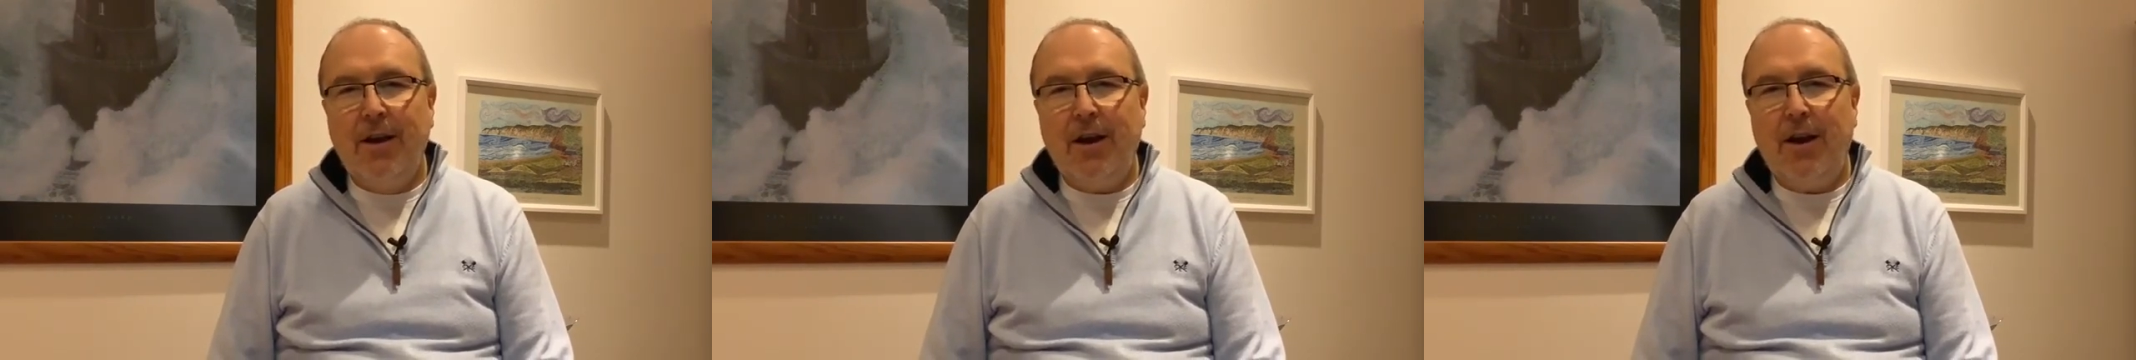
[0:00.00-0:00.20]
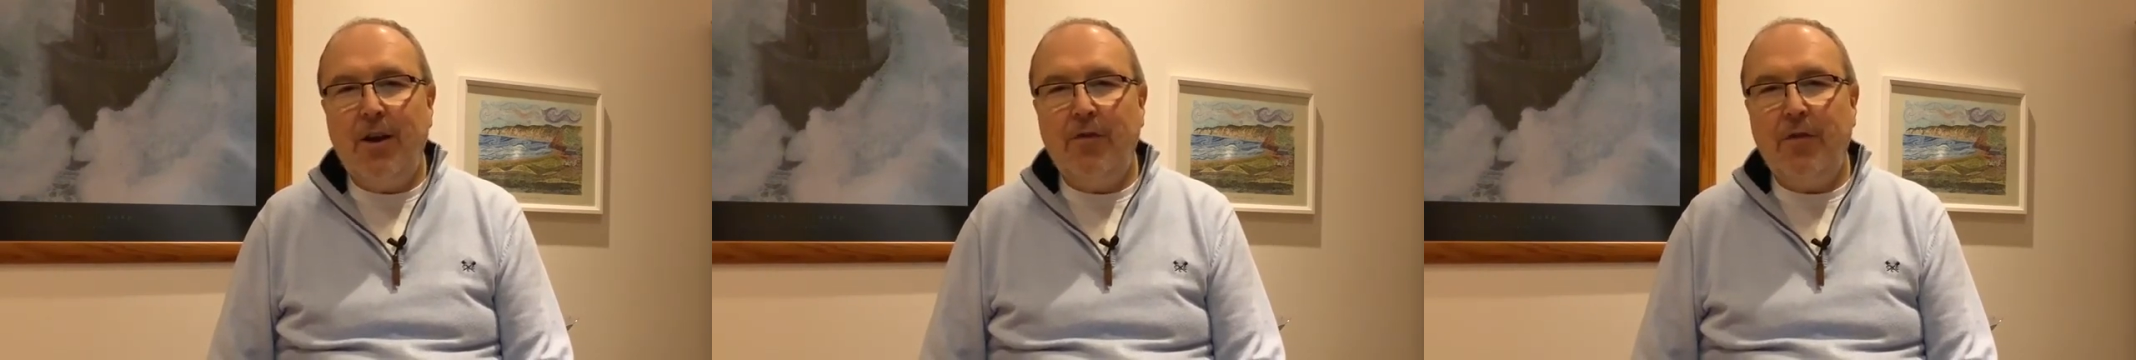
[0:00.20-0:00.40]

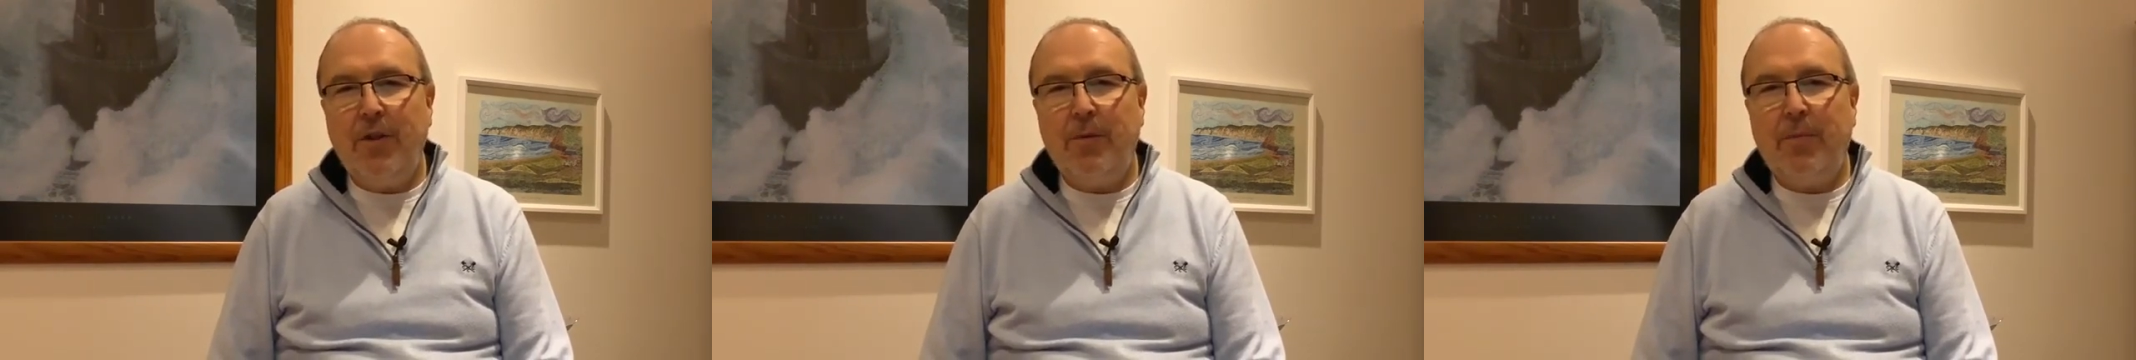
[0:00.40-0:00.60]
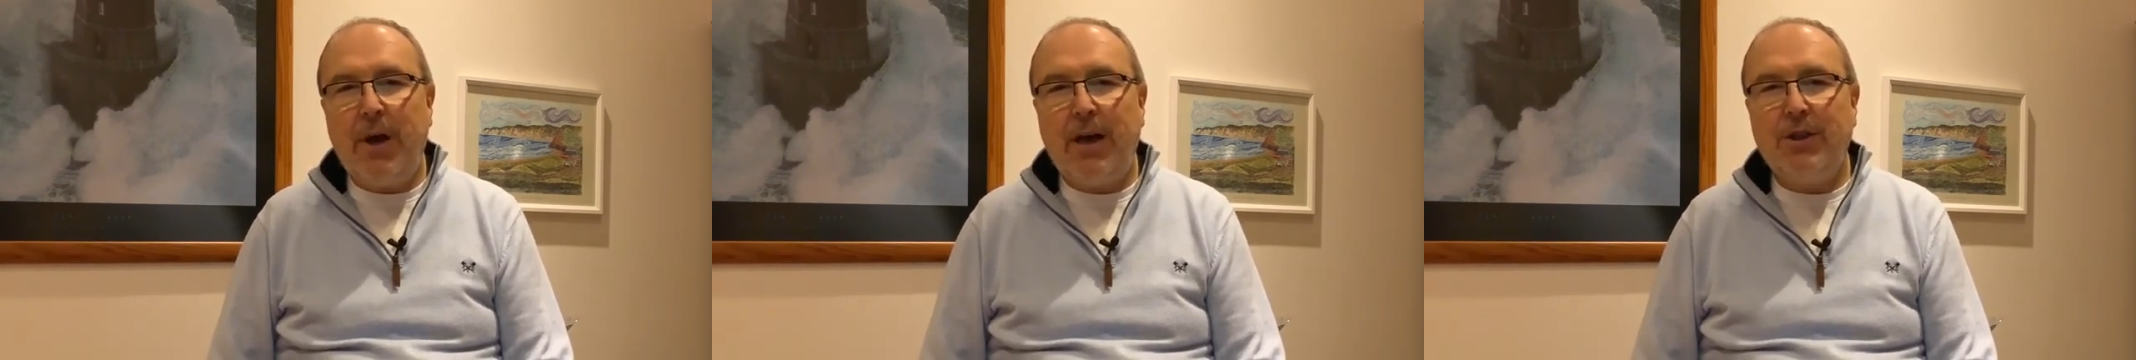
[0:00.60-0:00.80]
Over
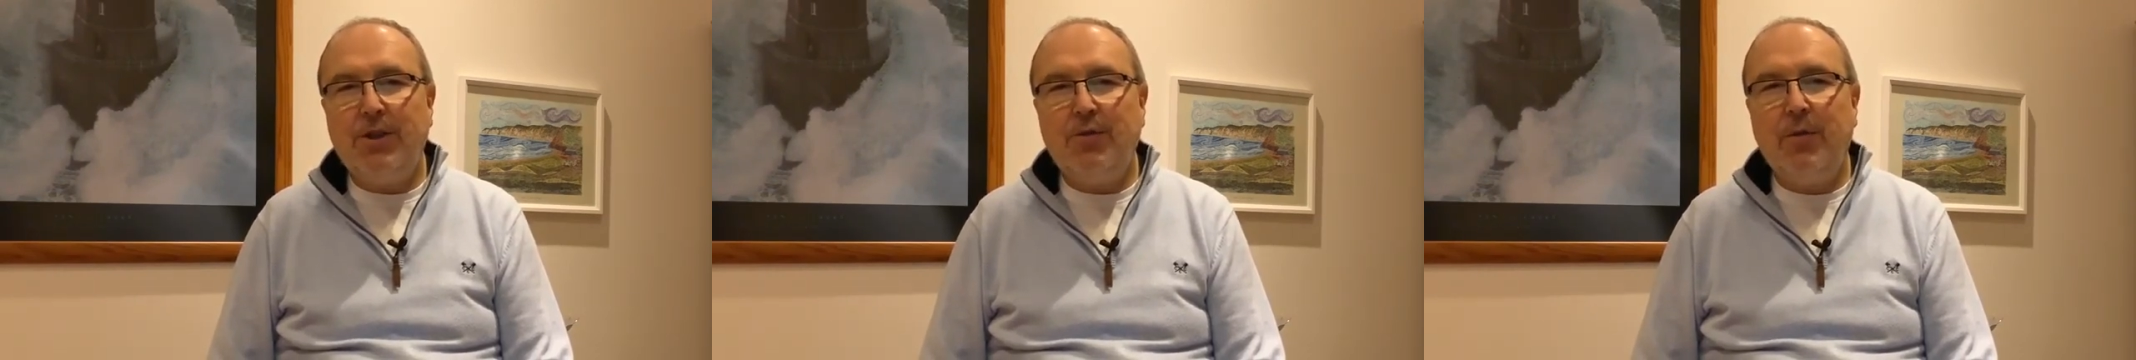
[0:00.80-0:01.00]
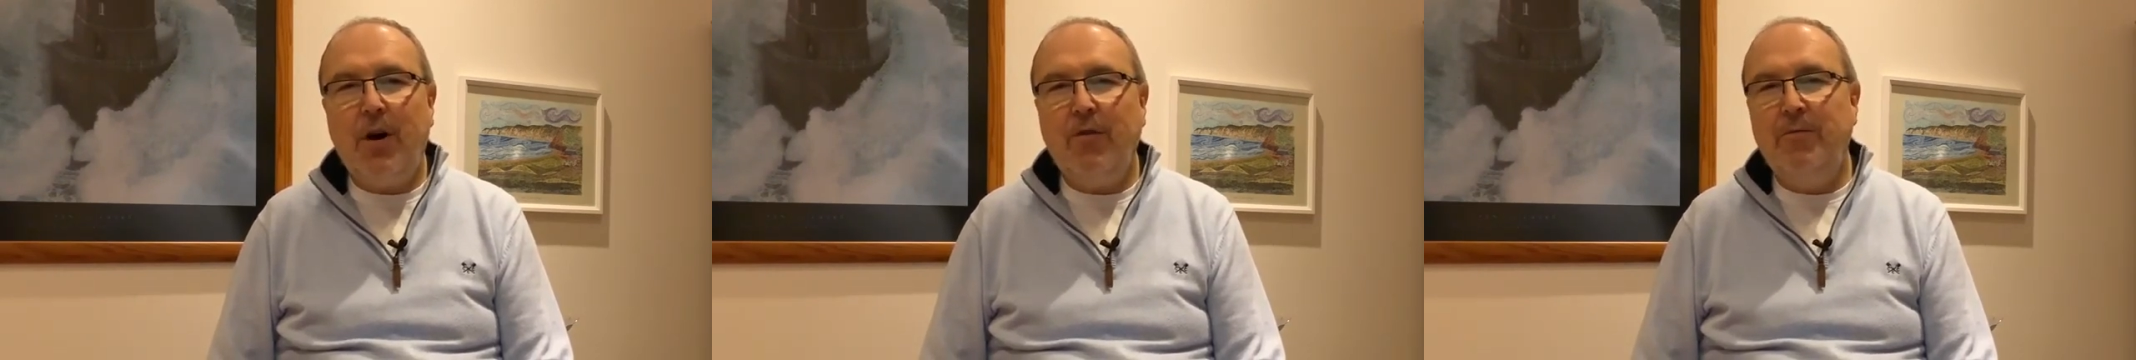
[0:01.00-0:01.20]
the
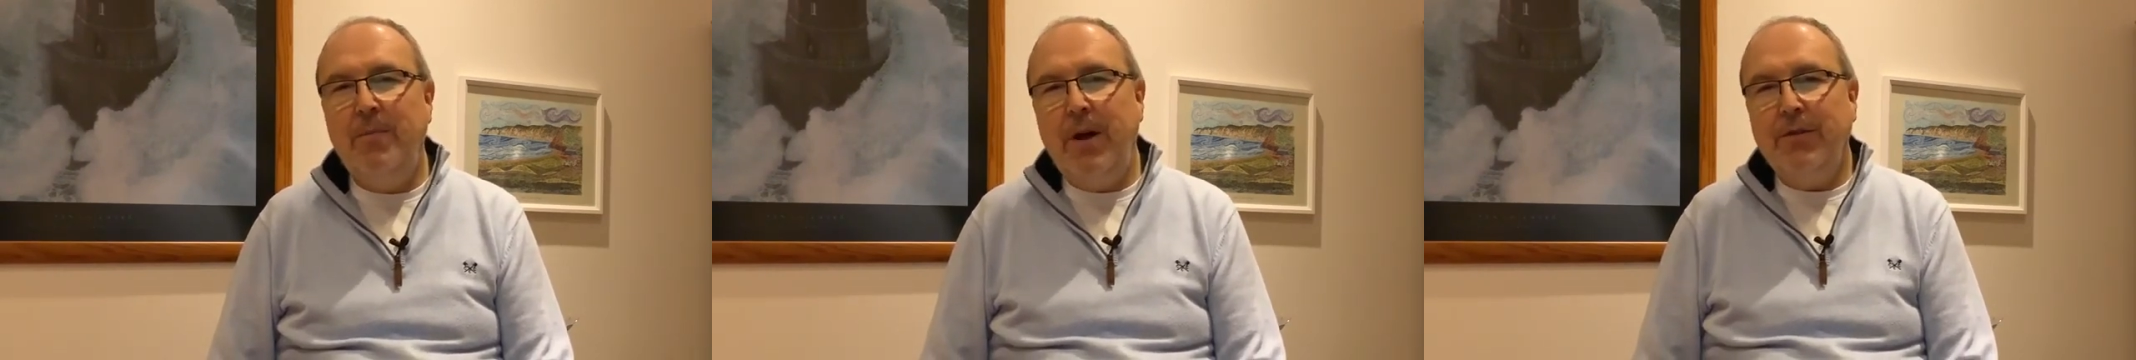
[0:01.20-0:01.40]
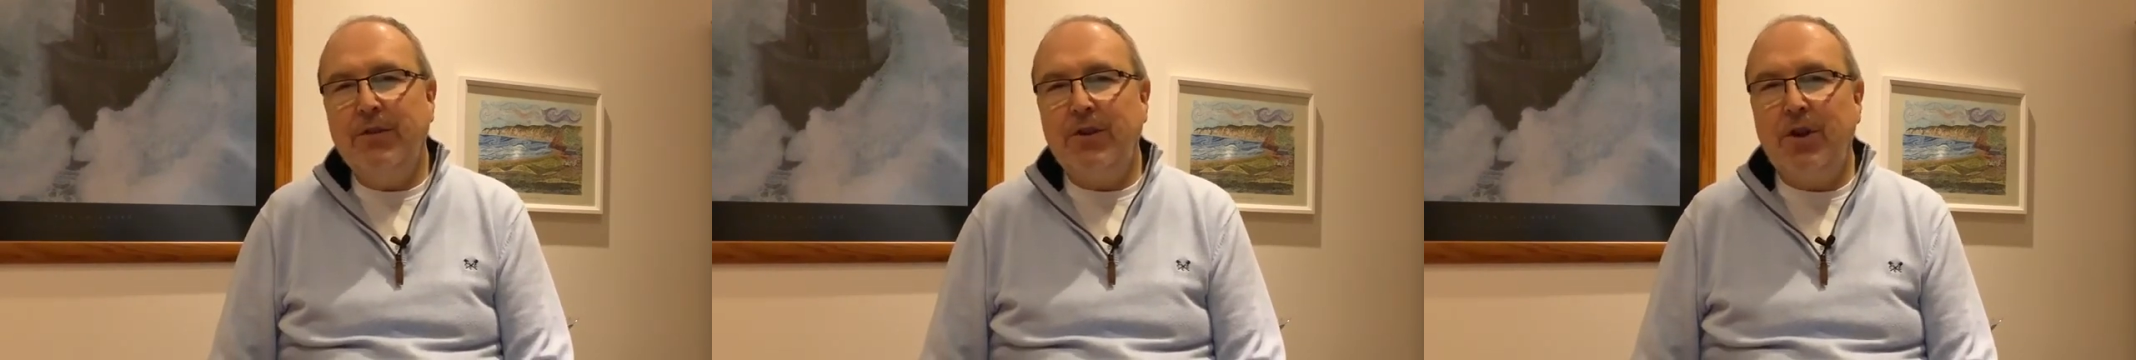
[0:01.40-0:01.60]
past 12 months,